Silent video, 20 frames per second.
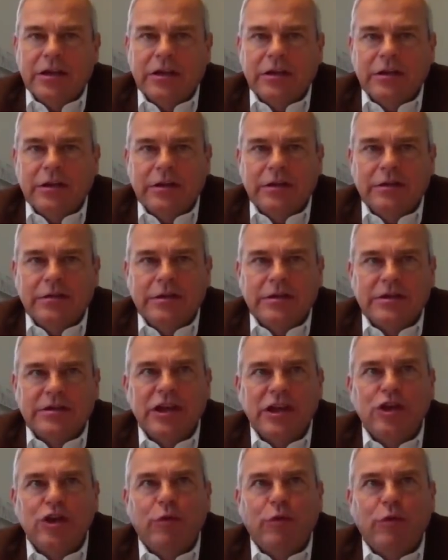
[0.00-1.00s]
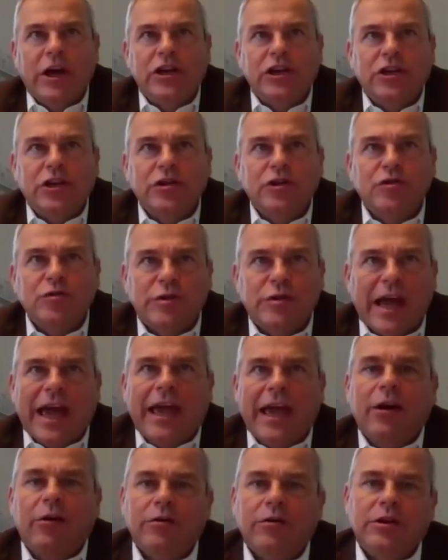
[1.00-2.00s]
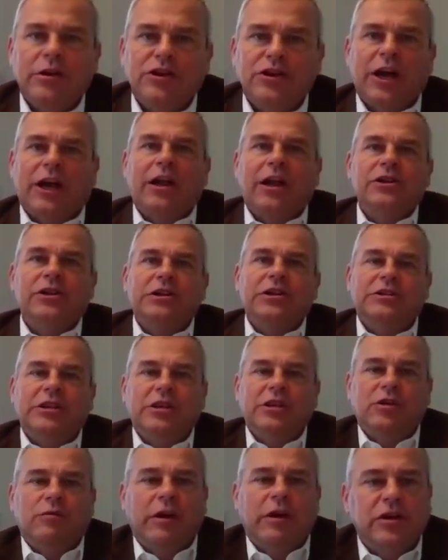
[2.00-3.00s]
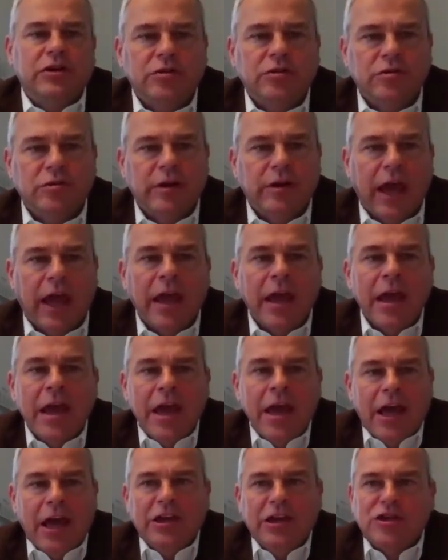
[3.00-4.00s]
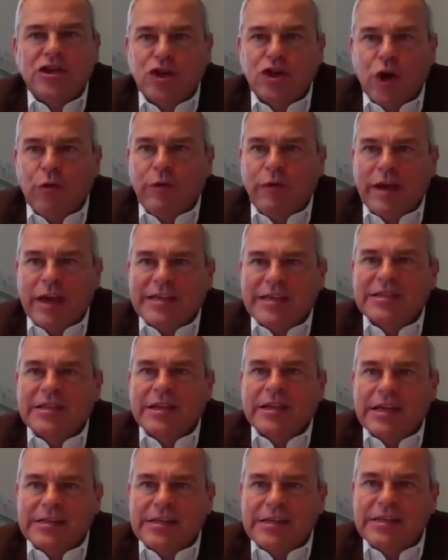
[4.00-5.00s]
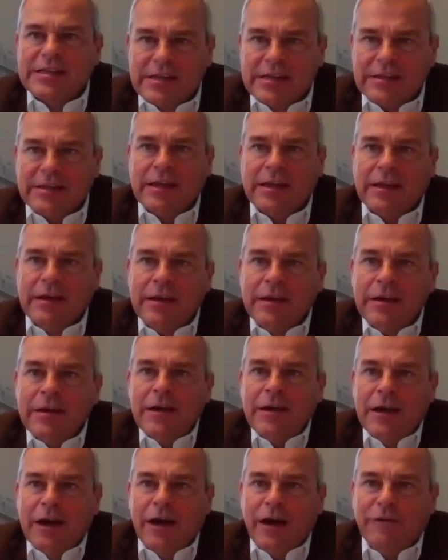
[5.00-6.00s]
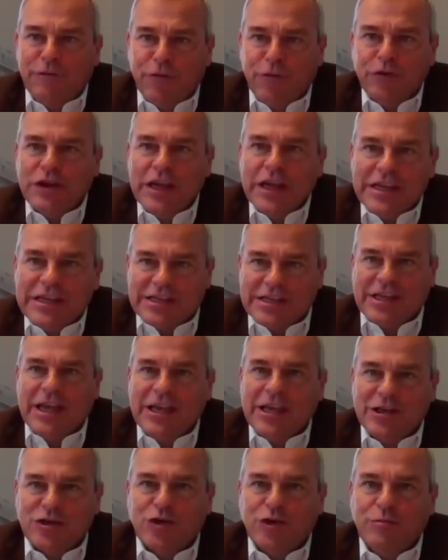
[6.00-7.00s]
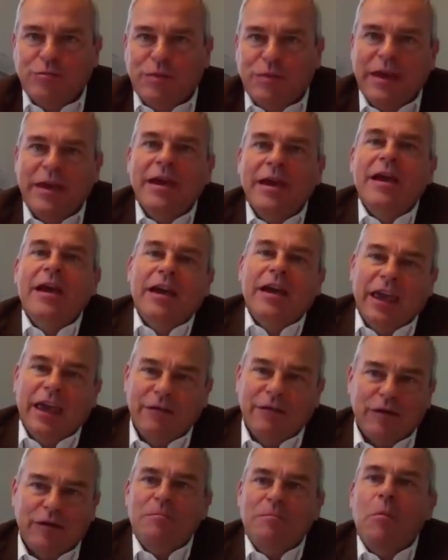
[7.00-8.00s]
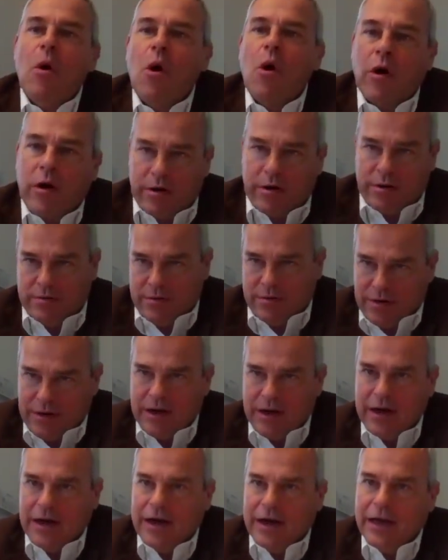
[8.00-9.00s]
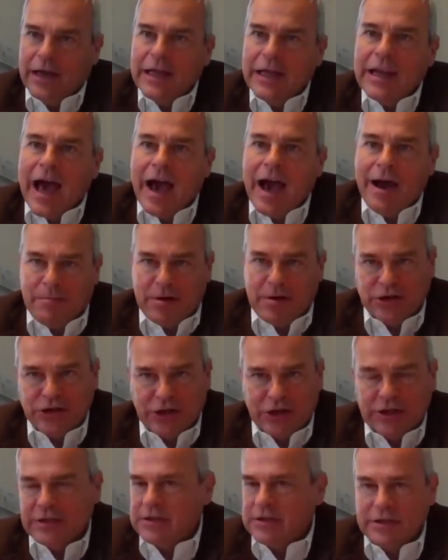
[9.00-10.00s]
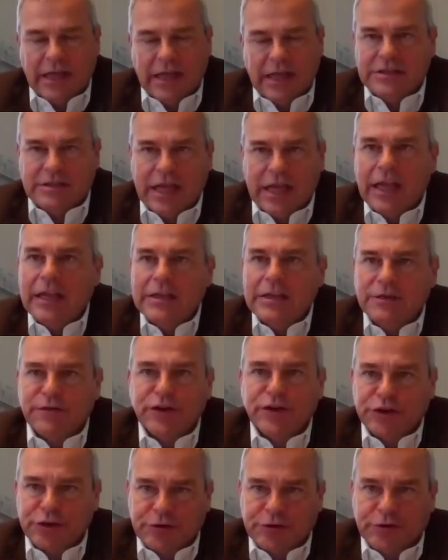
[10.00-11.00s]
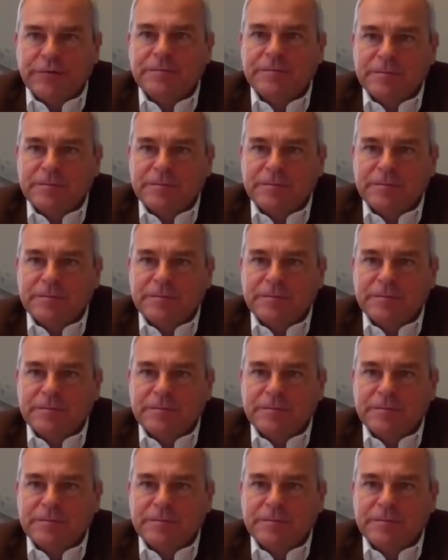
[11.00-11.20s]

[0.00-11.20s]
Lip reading: the situation today, or the challenging situation today, is showing us the necessity for these things to be even more in our machines. That is for sure.